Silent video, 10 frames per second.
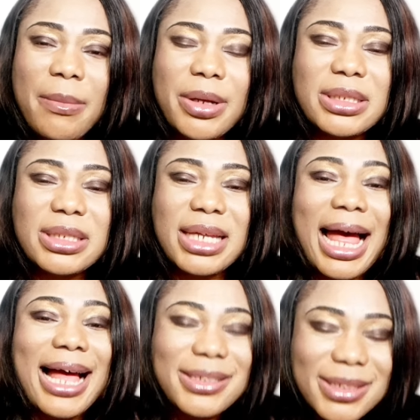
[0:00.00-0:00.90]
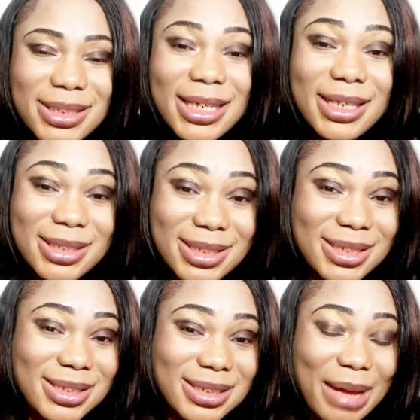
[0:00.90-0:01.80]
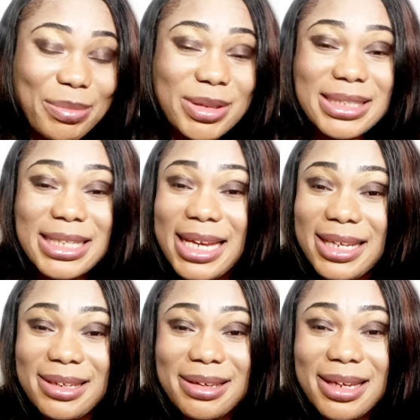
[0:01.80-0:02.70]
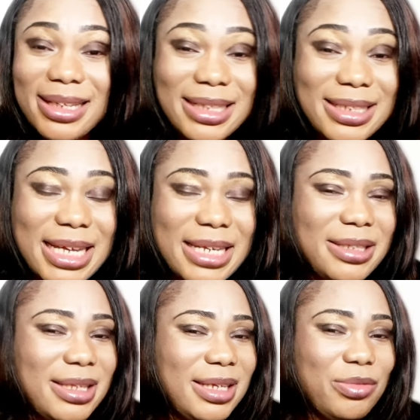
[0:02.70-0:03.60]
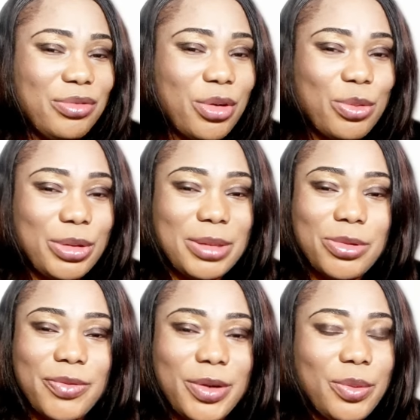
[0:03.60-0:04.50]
But catch this. I'm not saying that there's anything wrong with the movie.